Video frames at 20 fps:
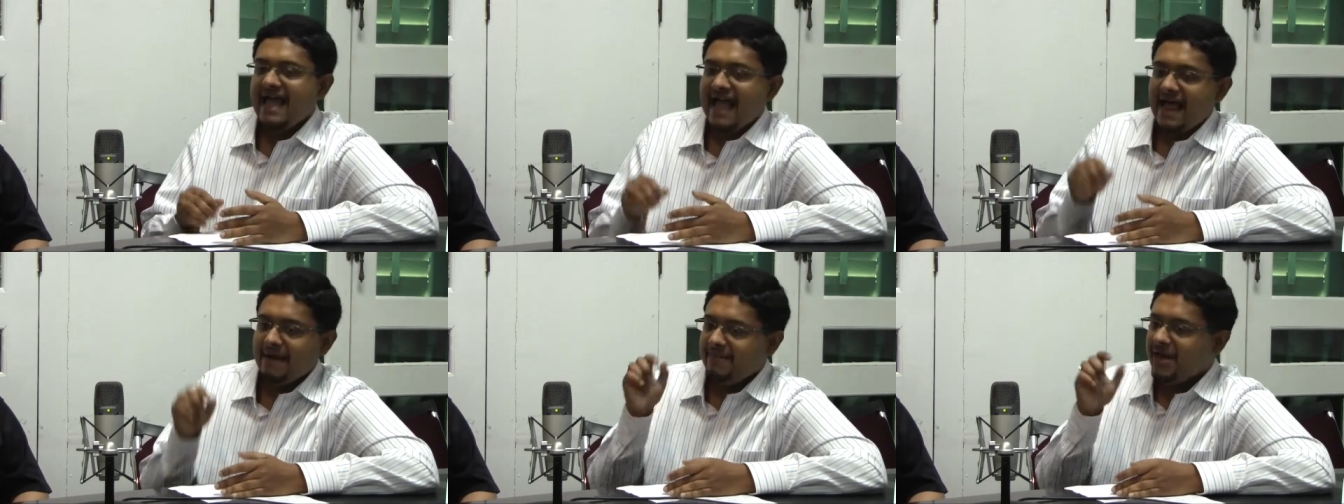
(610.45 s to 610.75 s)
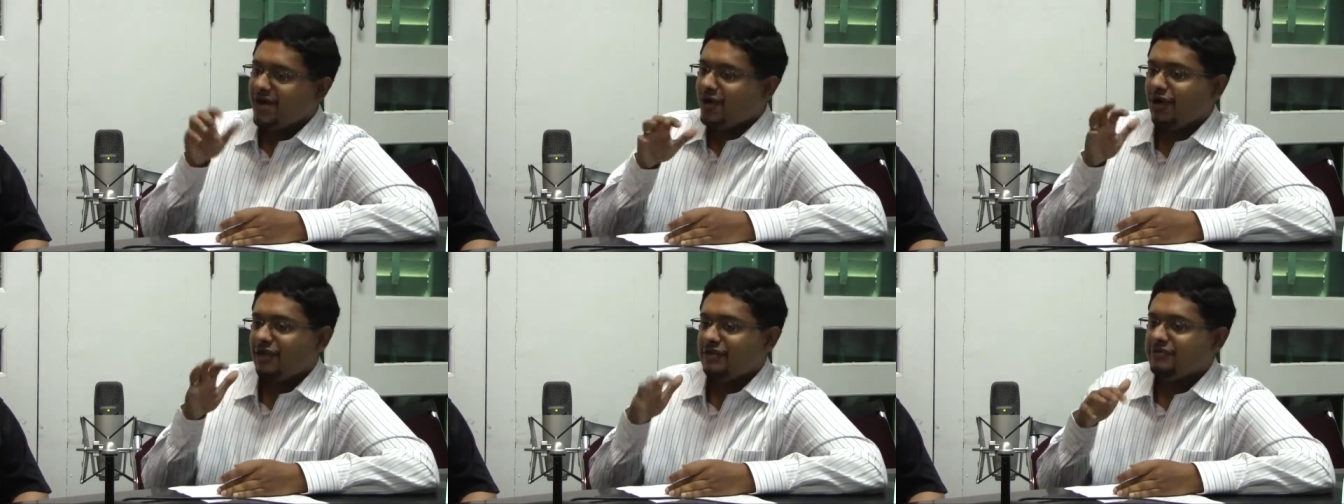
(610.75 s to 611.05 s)
and
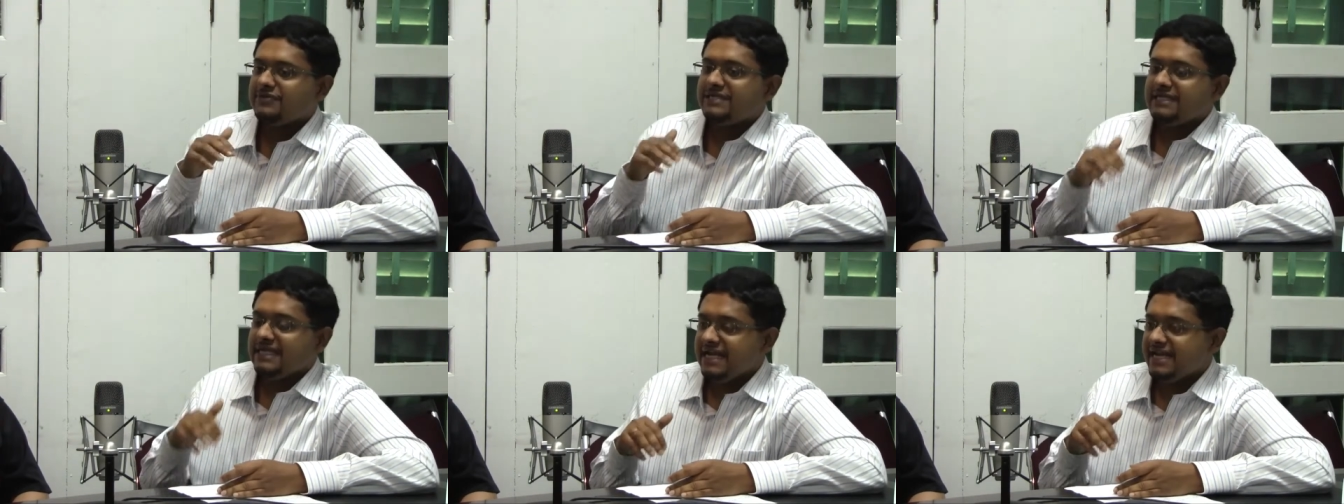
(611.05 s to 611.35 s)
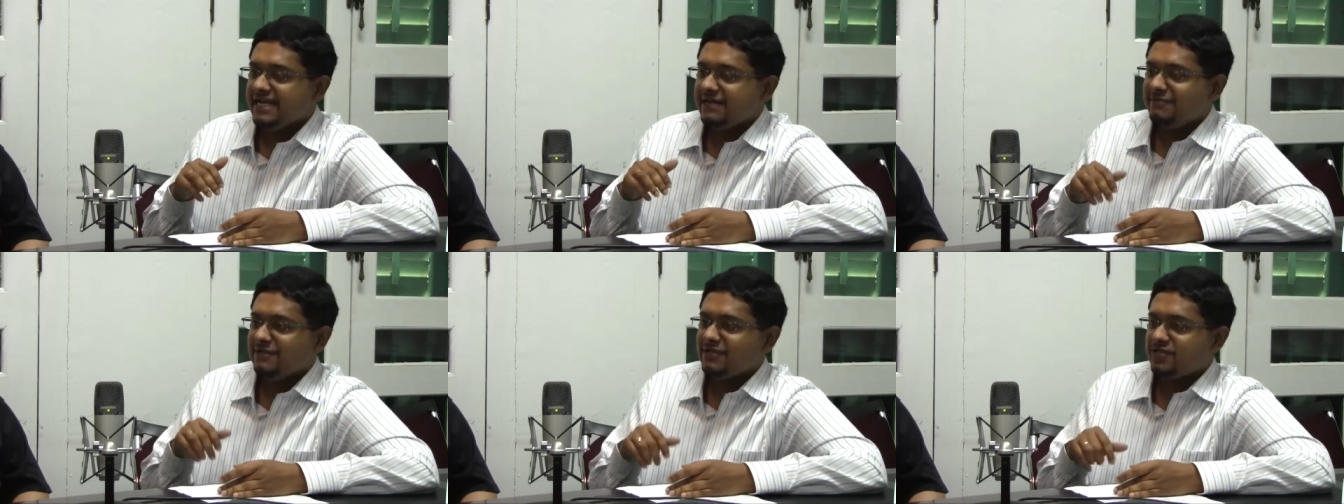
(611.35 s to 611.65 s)
make all those
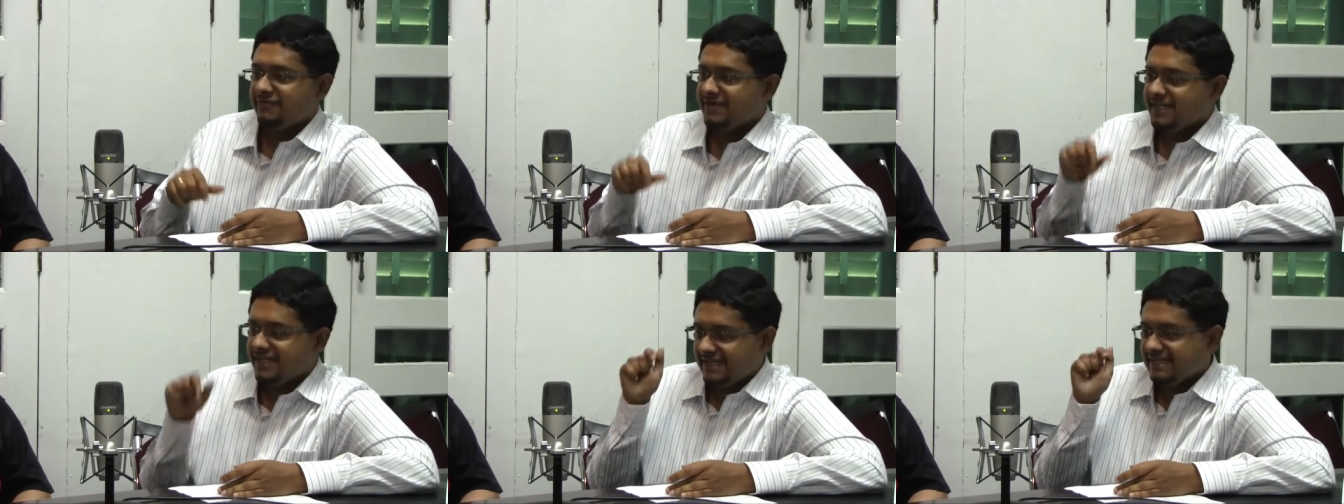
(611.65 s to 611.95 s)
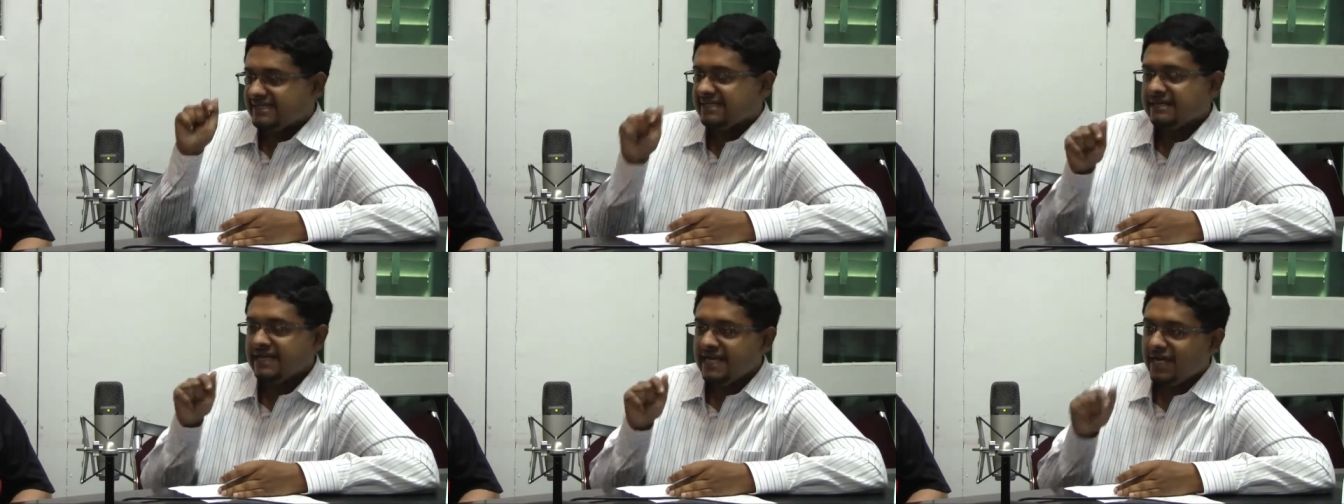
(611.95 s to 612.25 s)
linkable, so when they
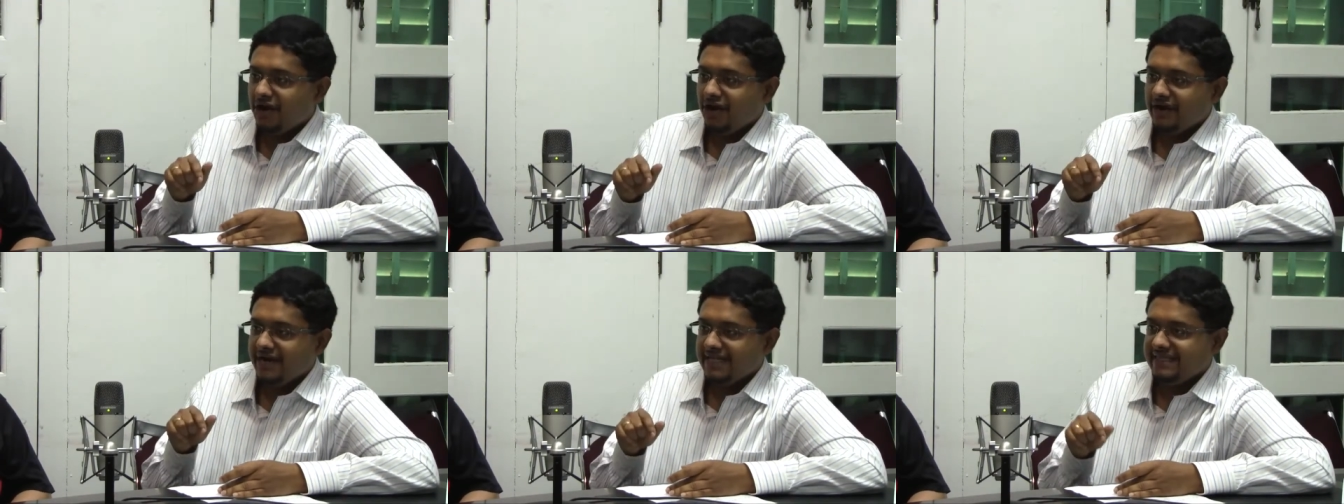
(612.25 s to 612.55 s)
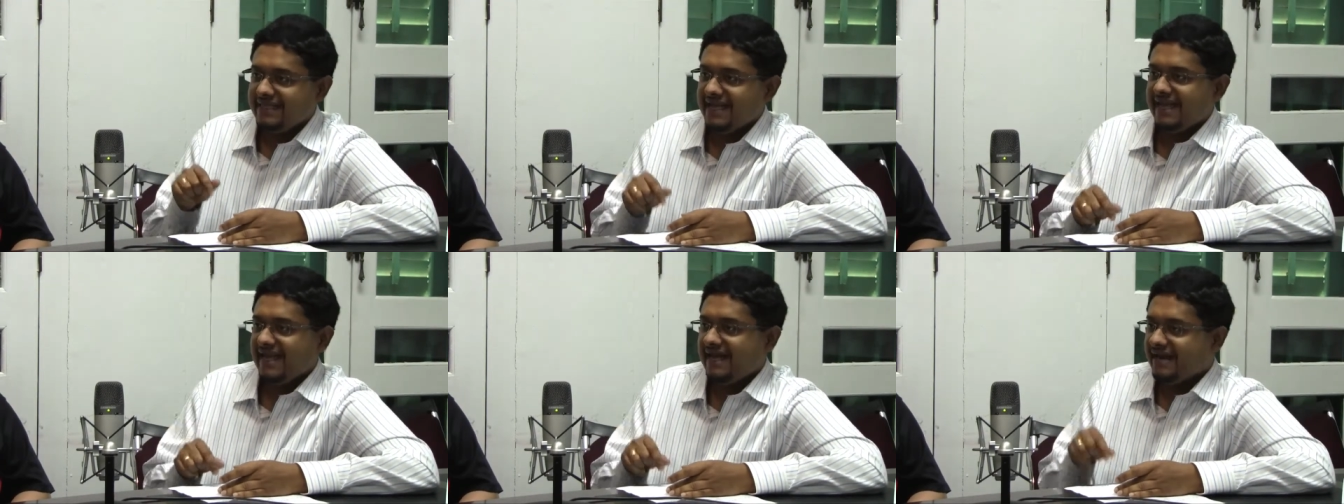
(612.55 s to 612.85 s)
just click on
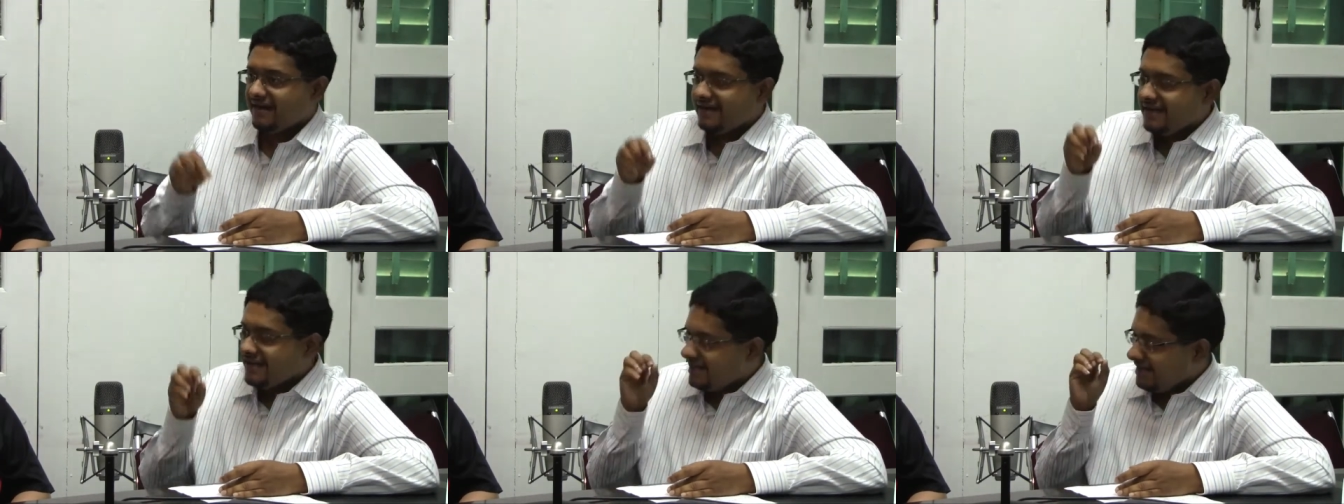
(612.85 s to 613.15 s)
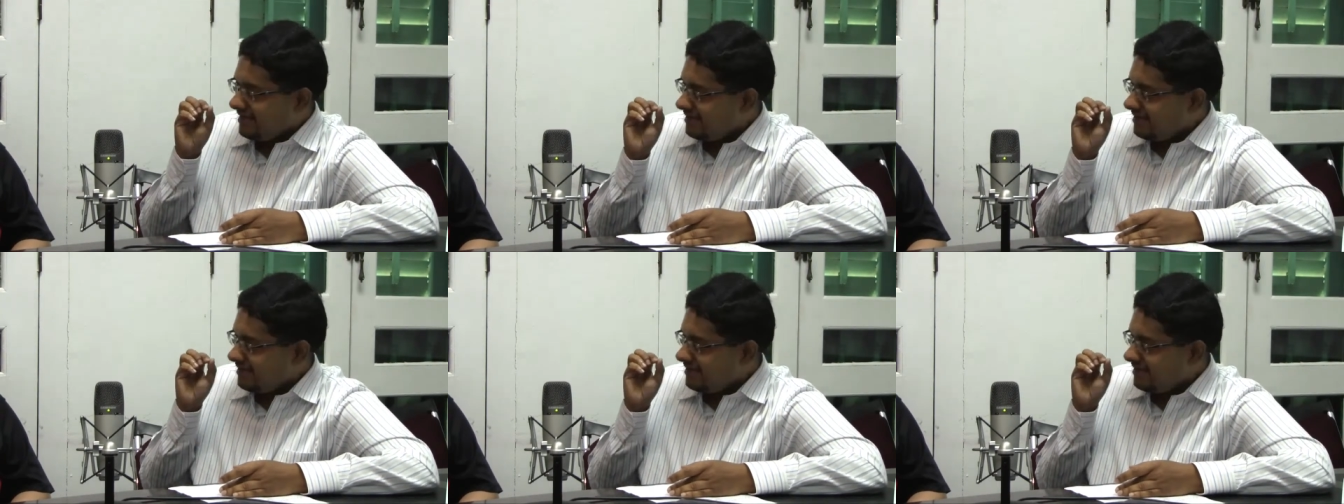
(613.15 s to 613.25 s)
it, they can